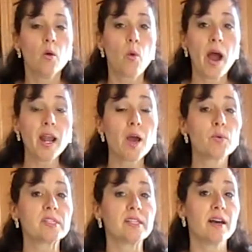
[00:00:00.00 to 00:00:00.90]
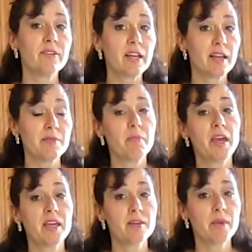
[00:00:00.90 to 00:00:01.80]
While I was lovingly
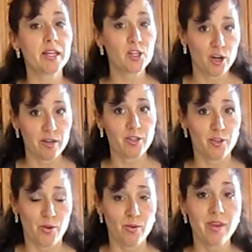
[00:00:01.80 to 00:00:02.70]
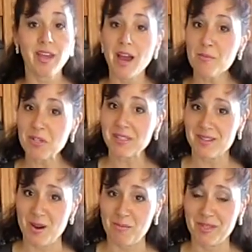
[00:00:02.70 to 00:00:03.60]
making my tart dough, the camera
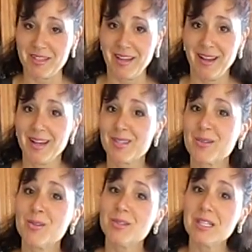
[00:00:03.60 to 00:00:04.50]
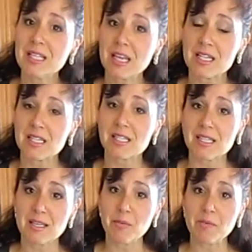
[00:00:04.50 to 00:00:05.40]
stopped. So you didn't get to
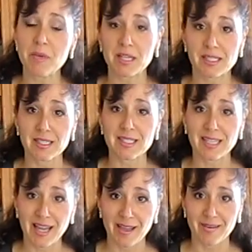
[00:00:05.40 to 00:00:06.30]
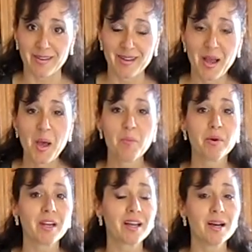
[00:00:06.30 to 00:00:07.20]
see me mix it together.
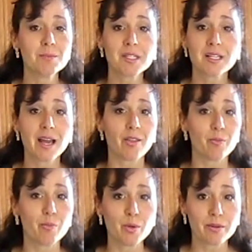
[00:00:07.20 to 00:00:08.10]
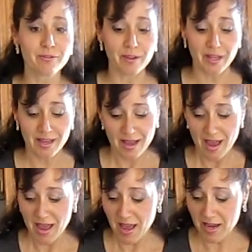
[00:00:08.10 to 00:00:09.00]
But it comes together beautifully.
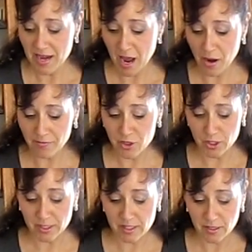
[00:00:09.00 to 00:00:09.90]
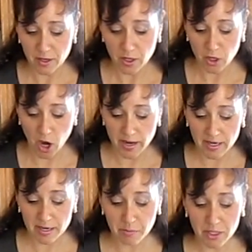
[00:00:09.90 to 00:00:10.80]
And now I've just got
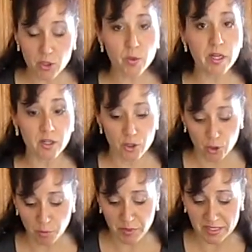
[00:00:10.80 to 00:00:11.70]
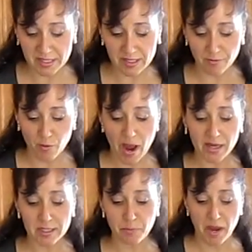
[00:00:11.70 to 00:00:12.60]
it in between 2 pieces of
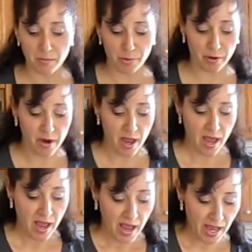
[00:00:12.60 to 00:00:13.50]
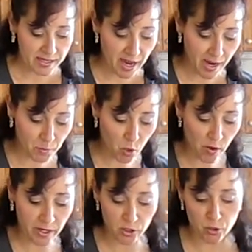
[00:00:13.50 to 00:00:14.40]
wax paper, and I'm
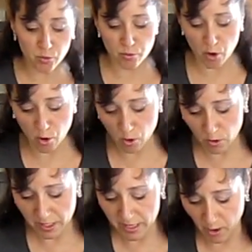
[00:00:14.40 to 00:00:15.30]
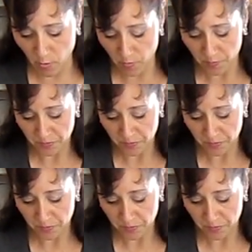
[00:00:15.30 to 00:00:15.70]
going to roll it out.